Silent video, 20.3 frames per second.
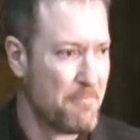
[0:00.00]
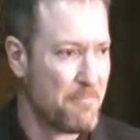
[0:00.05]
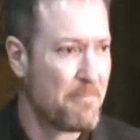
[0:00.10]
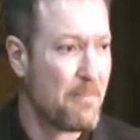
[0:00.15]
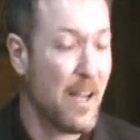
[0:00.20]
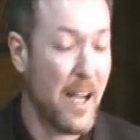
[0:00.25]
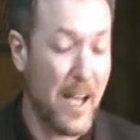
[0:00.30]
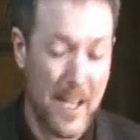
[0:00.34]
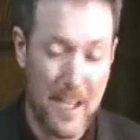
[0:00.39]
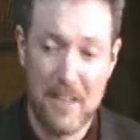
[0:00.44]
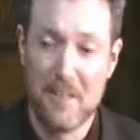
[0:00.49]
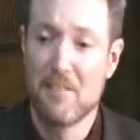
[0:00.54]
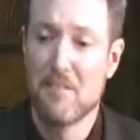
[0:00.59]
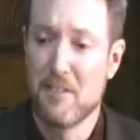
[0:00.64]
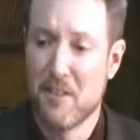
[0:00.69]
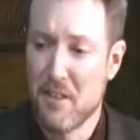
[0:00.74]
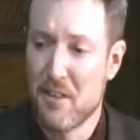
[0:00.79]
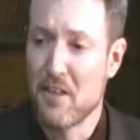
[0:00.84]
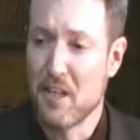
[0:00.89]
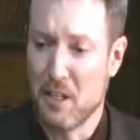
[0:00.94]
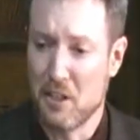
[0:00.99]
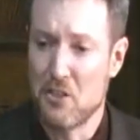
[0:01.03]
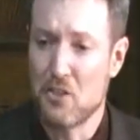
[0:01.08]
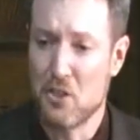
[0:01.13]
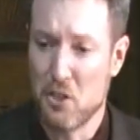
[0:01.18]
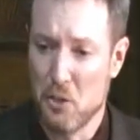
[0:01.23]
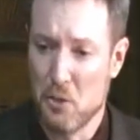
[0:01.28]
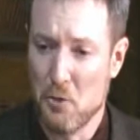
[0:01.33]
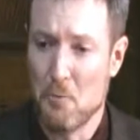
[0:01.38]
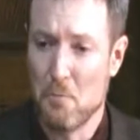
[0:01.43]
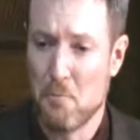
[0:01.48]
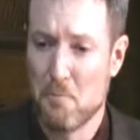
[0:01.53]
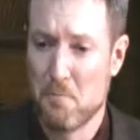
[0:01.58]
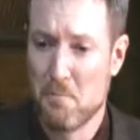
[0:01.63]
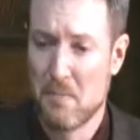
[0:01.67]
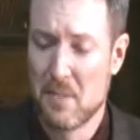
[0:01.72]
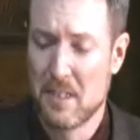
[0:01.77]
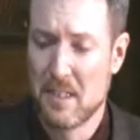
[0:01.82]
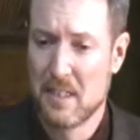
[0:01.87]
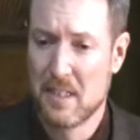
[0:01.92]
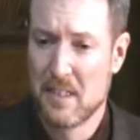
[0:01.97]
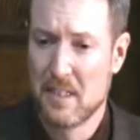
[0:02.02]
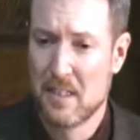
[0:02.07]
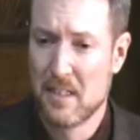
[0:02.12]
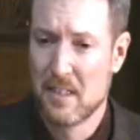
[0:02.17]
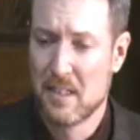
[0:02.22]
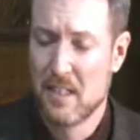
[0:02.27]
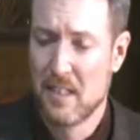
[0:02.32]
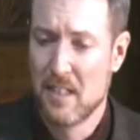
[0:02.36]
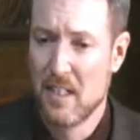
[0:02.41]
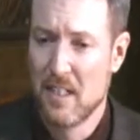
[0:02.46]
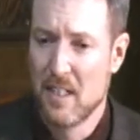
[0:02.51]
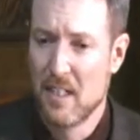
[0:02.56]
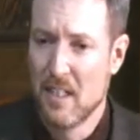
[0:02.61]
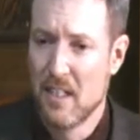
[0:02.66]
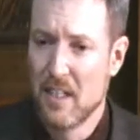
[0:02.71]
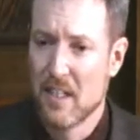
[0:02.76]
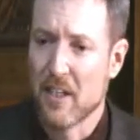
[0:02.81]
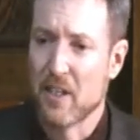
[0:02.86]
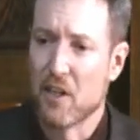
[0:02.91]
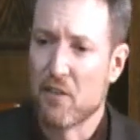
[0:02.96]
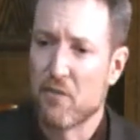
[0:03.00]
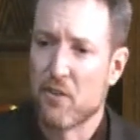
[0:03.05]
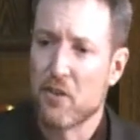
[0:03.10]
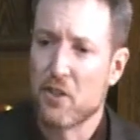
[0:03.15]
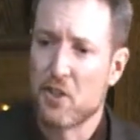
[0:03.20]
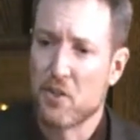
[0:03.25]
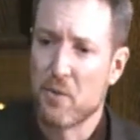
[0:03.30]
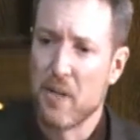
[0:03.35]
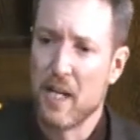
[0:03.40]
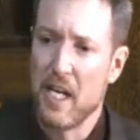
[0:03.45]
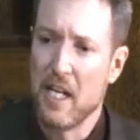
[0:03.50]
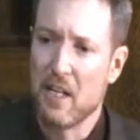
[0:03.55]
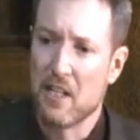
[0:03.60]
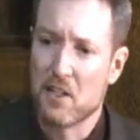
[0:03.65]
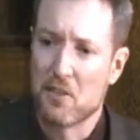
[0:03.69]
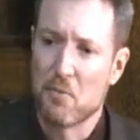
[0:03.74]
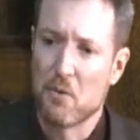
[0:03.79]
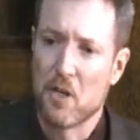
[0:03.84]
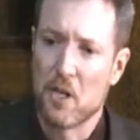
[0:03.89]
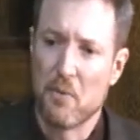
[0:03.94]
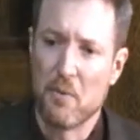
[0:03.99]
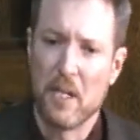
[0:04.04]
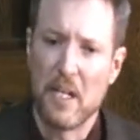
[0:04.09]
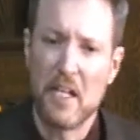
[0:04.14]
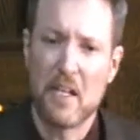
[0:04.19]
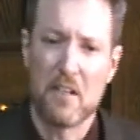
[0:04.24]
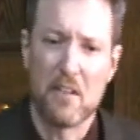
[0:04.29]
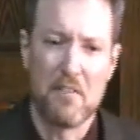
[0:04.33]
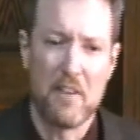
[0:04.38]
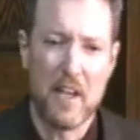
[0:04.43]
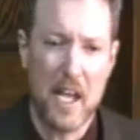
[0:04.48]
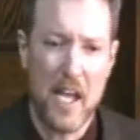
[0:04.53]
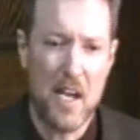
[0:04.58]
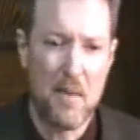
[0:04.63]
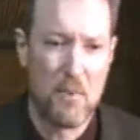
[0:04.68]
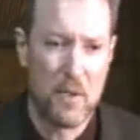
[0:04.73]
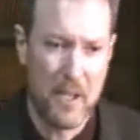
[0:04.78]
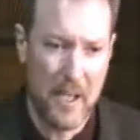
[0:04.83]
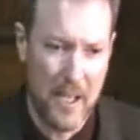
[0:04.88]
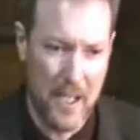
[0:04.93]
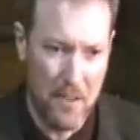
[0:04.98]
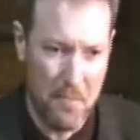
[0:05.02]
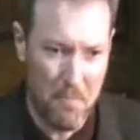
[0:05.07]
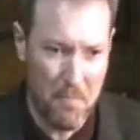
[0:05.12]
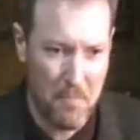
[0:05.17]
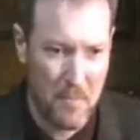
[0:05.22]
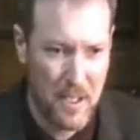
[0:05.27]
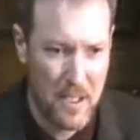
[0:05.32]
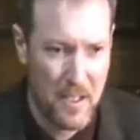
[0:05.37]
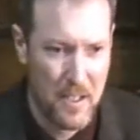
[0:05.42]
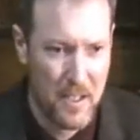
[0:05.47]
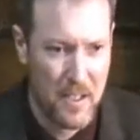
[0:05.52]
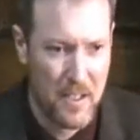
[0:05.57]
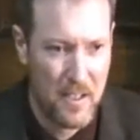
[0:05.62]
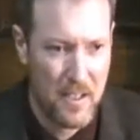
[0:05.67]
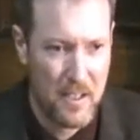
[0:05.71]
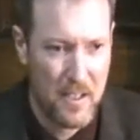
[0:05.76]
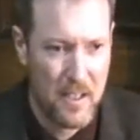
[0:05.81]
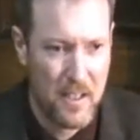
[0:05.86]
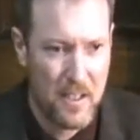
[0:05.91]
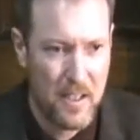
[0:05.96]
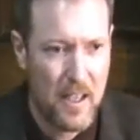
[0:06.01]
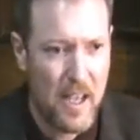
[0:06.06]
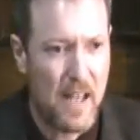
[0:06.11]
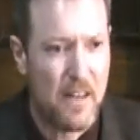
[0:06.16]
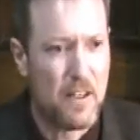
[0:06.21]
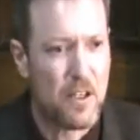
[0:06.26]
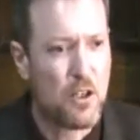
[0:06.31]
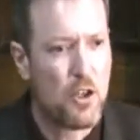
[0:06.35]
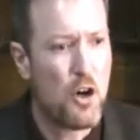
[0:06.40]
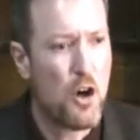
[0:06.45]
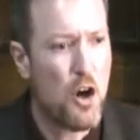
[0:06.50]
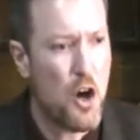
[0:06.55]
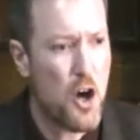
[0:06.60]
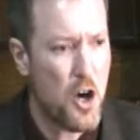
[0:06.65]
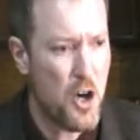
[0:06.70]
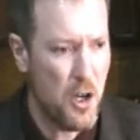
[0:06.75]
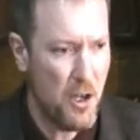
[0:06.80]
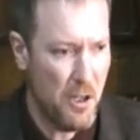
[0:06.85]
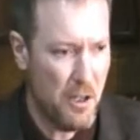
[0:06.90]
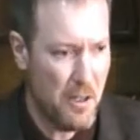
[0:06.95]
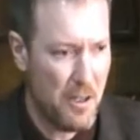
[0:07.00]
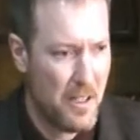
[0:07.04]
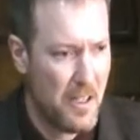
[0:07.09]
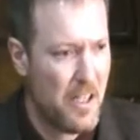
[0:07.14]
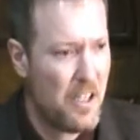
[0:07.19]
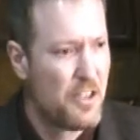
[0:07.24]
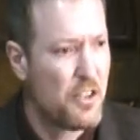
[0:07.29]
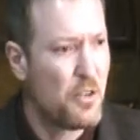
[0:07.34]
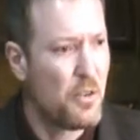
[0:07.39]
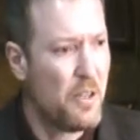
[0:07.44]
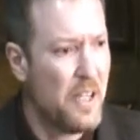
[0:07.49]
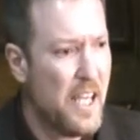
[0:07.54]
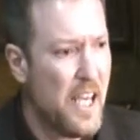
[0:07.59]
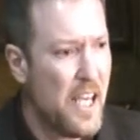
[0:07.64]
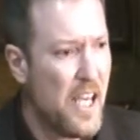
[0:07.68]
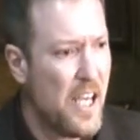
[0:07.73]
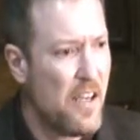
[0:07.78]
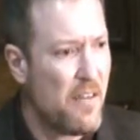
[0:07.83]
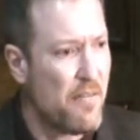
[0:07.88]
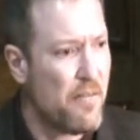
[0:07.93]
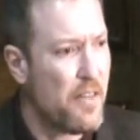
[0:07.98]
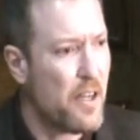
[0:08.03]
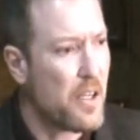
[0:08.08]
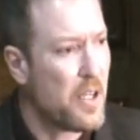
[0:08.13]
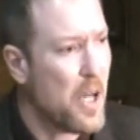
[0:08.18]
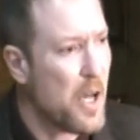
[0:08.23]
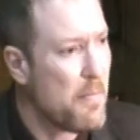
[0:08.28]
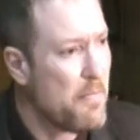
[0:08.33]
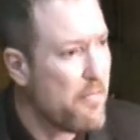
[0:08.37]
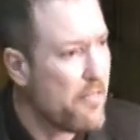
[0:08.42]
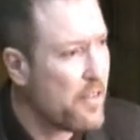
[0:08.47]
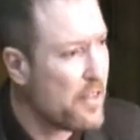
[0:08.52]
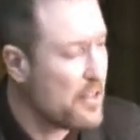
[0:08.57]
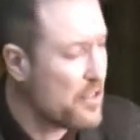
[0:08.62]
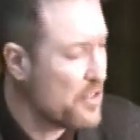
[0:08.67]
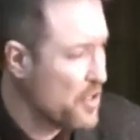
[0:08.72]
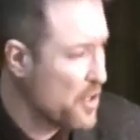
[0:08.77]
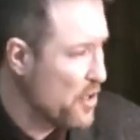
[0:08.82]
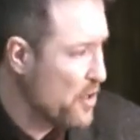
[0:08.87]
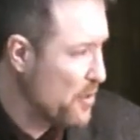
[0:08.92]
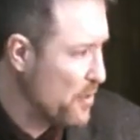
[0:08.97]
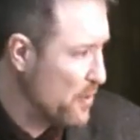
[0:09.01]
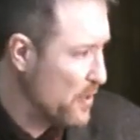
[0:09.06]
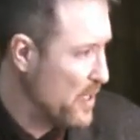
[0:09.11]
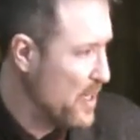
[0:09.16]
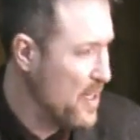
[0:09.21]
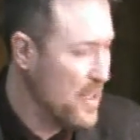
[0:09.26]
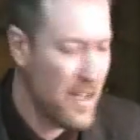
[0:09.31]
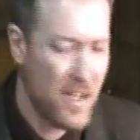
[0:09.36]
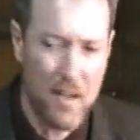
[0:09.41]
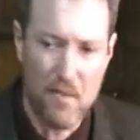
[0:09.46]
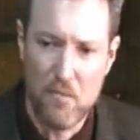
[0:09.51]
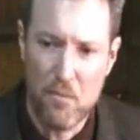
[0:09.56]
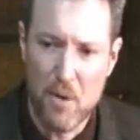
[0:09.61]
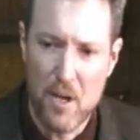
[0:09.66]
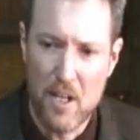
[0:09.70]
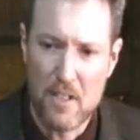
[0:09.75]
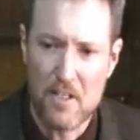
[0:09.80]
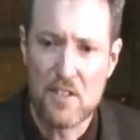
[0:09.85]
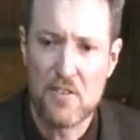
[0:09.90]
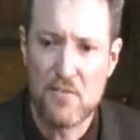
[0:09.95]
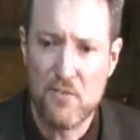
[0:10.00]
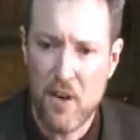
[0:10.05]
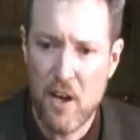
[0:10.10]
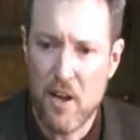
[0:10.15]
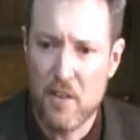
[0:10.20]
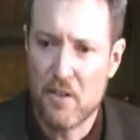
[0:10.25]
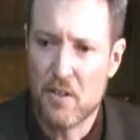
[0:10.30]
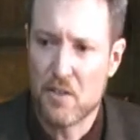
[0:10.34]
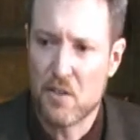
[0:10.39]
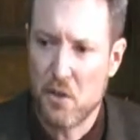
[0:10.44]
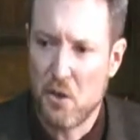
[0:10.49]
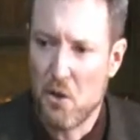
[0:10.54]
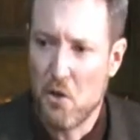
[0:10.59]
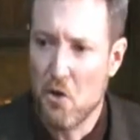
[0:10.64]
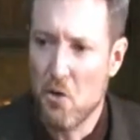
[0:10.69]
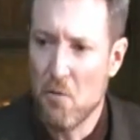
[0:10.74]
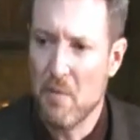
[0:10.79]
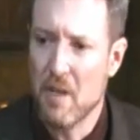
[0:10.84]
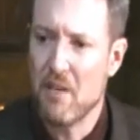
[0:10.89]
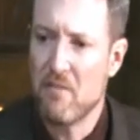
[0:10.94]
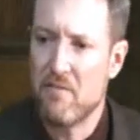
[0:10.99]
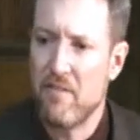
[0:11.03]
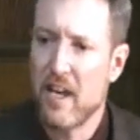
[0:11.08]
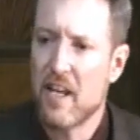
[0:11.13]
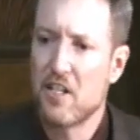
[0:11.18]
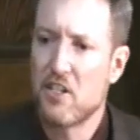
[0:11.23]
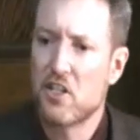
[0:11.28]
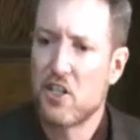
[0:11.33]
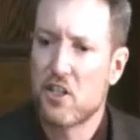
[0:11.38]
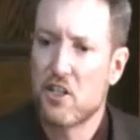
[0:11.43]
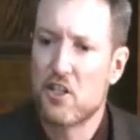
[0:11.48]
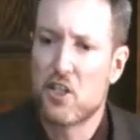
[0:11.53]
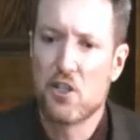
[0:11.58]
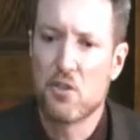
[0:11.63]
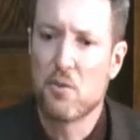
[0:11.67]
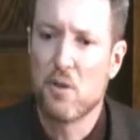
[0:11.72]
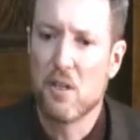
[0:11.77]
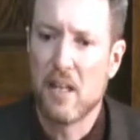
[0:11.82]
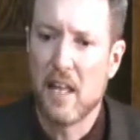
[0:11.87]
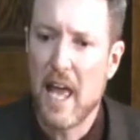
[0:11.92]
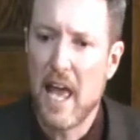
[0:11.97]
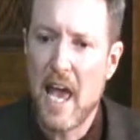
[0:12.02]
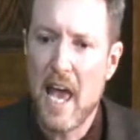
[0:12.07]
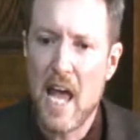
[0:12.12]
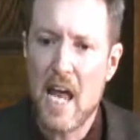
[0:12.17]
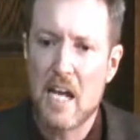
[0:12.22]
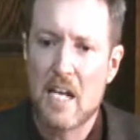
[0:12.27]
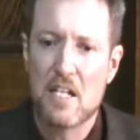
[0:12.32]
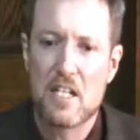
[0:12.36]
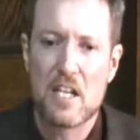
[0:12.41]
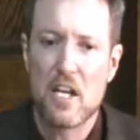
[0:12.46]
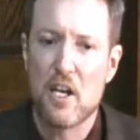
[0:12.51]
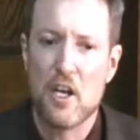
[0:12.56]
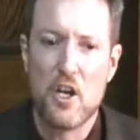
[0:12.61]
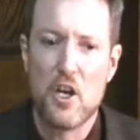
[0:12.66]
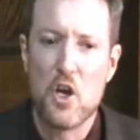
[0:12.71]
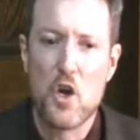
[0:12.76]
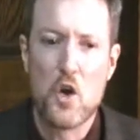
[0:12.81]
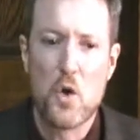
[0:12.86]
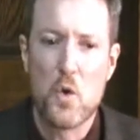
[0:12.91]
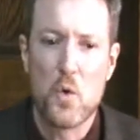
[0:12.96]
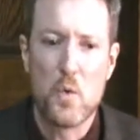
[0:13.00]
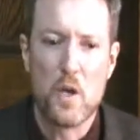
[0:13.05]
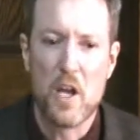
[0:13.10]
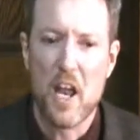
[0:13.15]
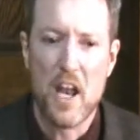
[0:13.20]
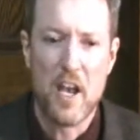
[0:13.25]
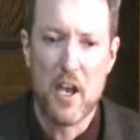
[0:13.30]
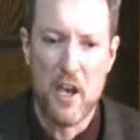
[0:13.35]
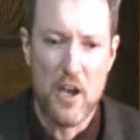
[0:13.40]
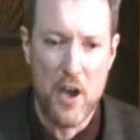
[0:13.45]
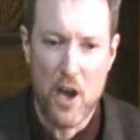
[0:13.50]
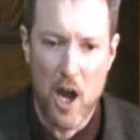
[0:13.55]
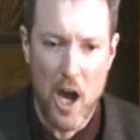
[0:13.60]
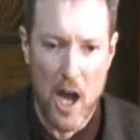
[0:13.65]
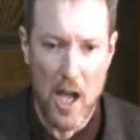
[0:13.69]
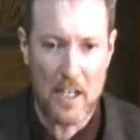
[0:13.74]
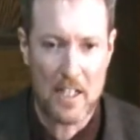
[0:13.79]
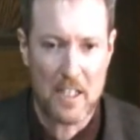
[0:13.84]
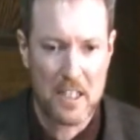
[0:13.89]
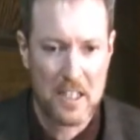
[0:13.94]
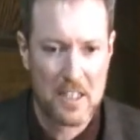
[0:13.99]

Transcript: I think so. In our first reading this morning, we hear of Abraham and the call to leave the comfort zone of one's father's home and venture to a land known not.